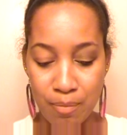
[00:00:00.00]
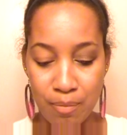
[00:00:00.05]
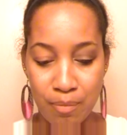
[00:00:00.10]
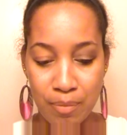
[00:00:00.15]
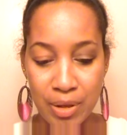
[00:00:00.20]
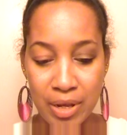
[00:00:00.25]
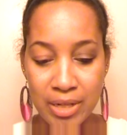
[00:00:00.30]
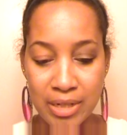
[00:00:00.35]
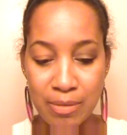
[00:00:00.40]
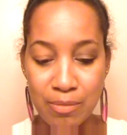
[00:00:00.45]

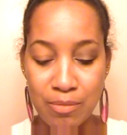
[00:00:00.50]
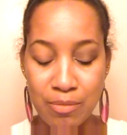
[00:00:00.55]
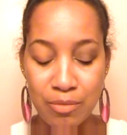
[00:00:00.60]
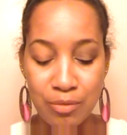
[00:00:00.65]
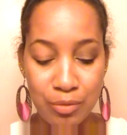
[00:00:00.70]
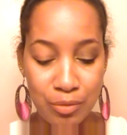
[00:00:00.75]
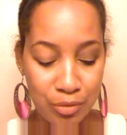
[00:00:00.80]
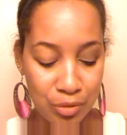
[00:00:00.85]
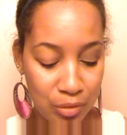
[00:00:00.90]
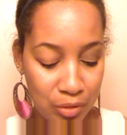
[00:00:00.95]
because
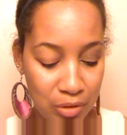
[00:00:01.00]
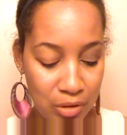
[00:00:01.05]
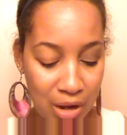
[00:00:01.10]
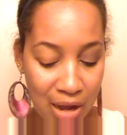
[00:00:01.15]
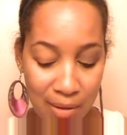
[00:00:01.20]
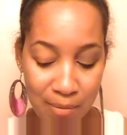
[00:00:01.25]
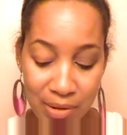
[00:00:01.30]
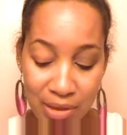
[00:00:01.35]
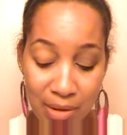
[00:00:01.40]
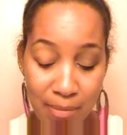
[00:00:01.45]

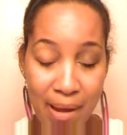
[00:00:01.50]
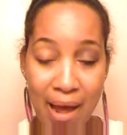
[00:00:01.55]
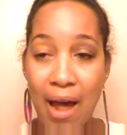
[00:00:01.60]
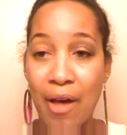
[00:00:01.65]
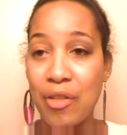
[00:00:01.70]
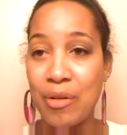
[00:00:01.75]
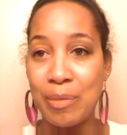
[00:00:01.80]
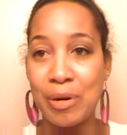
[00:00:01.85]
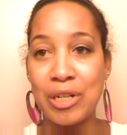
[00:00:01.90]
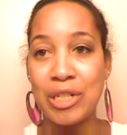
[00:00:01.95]
I'm in the
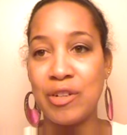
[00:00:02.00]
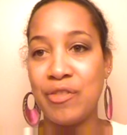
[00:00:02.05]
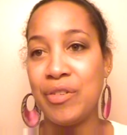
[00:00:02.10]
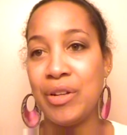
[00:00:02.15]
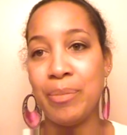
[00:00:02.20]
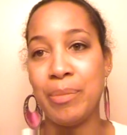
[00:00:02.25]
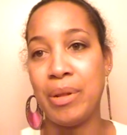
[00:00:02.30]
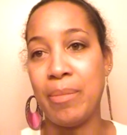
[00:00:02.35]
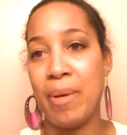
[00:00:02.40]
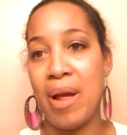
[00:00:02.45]
bathroom. I usually
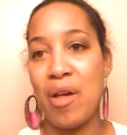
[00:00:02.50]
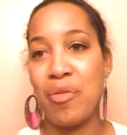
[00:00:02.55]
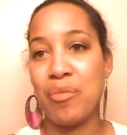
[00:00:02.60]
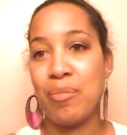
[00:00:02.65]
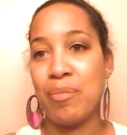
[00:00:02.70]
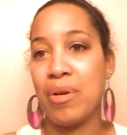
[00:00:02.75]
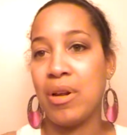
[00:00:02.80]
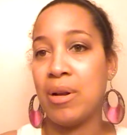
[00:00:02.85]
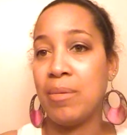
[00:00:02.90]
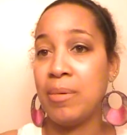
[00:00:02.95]
film in the
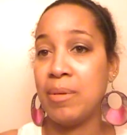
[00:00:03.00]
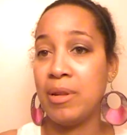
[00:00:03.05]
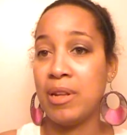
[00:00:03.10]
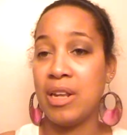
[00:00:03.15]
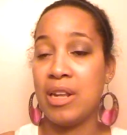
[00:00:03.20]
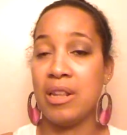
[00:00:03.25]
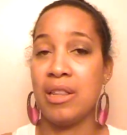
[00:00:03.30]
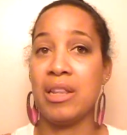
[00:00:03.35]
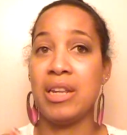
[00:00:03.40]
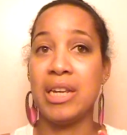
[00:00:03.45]
bathroom, but I'm
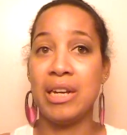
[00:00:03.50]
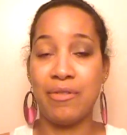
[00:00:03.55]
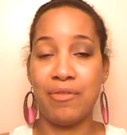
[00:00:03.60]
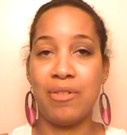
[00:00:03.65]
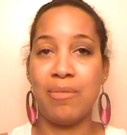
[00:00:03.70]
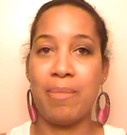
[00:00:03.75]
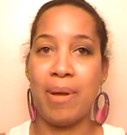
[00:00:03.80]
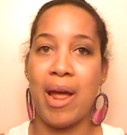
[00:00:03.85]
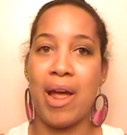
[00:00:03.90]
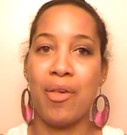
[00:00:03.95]
in a
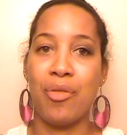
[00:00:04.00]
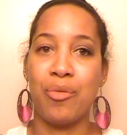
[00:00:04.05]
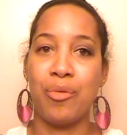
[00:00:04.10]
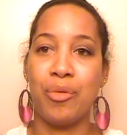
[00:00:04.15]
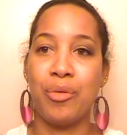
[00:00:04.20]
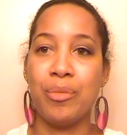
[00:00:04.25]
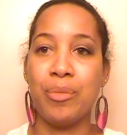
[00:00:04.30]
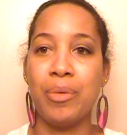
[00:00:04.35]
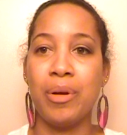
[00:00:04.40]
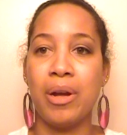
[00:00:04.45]
different
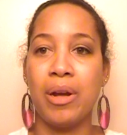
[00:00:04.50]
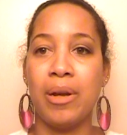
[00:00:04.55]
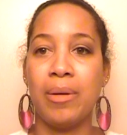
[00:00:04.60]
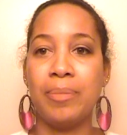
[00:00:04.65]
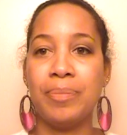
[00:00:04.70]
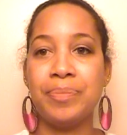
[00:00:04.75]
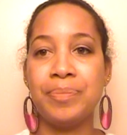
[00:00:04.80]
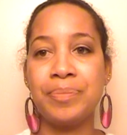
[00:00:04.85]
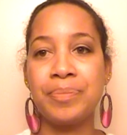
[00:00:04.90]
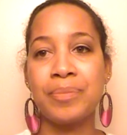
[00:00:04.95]
bathroom
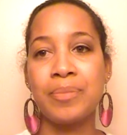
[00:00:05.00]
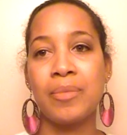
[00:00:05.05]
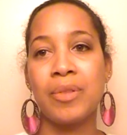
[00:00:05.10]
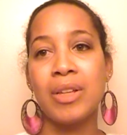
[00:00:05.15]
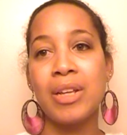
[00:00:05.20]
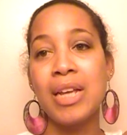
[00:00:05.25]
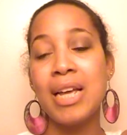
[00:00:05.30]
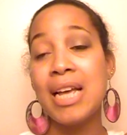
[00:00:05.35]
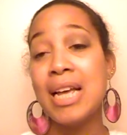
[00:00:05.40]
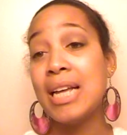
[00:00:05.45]

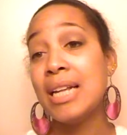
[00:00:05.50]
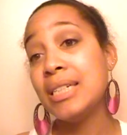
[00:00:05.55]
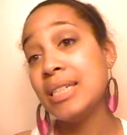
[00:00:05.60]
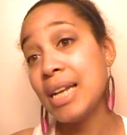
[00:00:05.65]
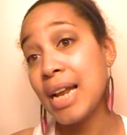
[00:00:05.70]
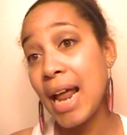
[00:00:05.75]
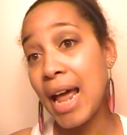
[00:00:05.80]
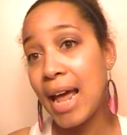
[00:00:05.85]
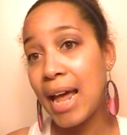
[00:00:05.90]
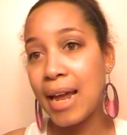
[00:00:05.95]

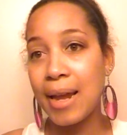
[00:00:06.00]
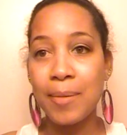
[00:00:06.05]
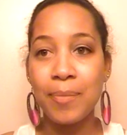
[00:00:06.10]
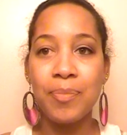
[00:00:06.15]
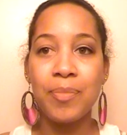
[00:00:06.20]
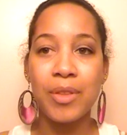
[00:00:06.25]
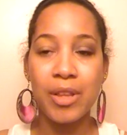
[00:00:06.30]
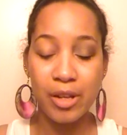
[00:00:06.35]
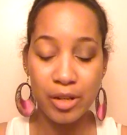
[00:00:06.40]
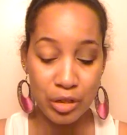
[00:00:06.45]
today.
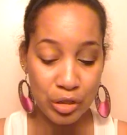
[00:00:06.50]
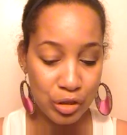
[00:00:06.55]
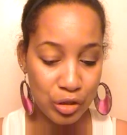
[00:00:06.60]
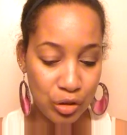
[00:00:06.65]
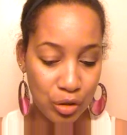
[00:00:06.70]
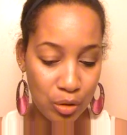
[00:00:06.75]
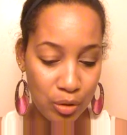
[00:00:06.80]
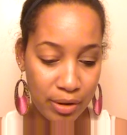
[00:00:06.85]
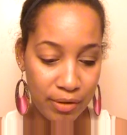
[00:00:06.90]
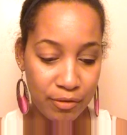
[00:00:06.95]

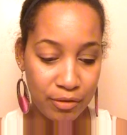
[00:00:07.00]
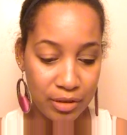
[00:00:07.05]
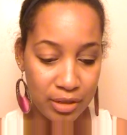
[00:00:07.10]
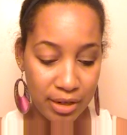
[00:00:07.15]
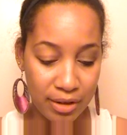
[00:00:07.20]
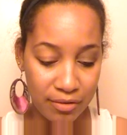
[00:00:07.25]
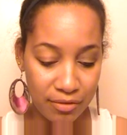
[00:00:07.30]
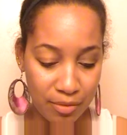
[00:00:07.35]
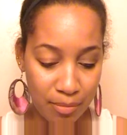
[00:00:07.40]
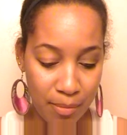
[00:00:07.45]
So because I
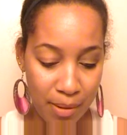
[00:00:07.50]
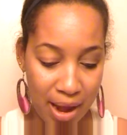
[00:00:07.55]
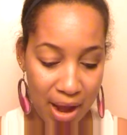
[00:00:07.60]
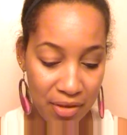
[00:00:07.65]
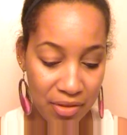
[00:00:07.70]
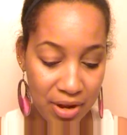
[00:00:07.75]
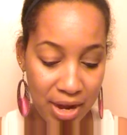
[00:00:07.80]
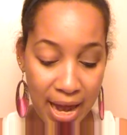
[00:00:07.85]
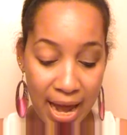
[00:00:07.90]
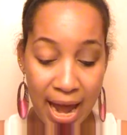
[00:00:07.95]
have a
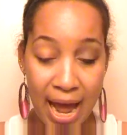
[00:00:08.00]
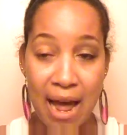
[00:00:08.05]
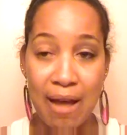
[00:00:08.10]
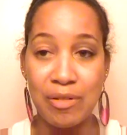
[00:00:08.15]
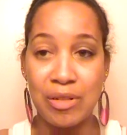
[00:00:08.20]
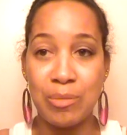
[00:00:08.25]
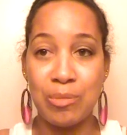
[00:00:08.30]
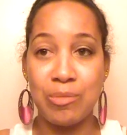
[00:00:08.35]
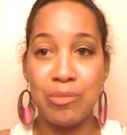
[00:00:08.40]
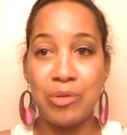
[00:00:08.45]
bath and a half,
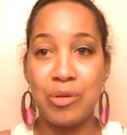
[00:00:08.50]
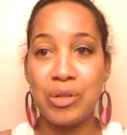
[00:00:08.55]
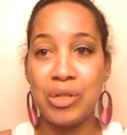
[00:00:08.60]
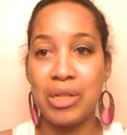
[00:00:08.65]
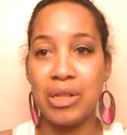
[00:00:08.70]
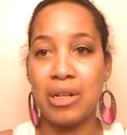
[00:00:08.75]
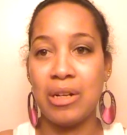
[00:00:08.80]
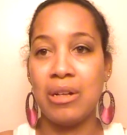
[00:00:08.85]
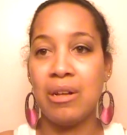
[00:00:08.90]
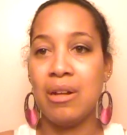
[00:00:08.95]
so I'm
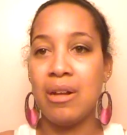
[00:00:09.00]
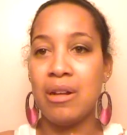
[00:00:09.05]
using the